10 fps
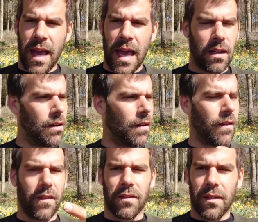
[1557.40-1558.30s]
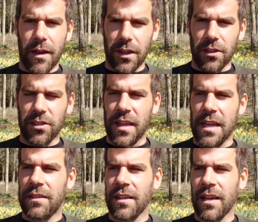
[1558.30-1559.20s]
anger and having
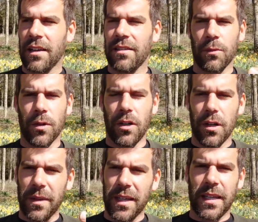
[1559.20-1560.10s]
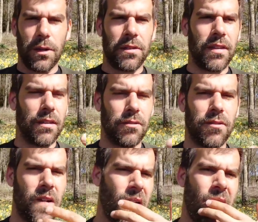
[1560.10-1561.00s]
snakes in us, and we're all a bit guilty
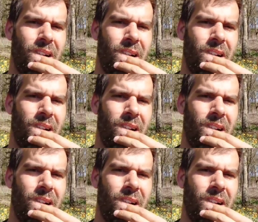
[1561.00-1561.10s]
of,